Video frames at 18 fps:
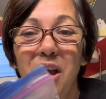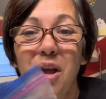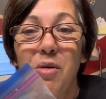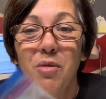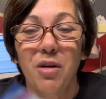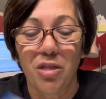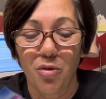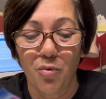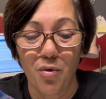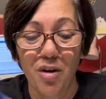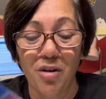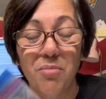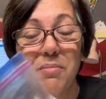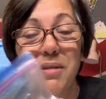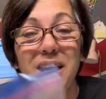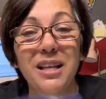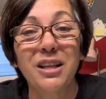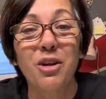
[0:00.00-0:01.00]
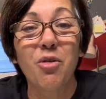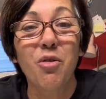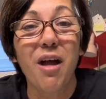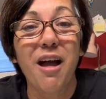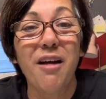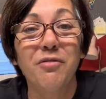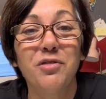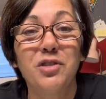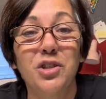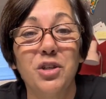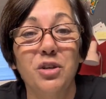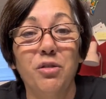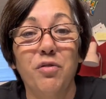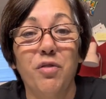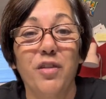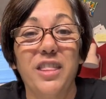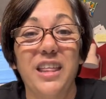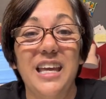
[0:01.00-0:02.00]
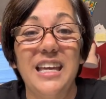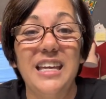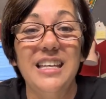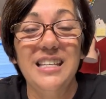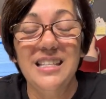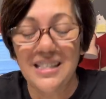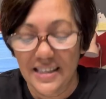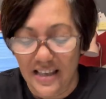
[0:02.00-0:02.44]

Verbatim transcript: with Real Men Craft too for these.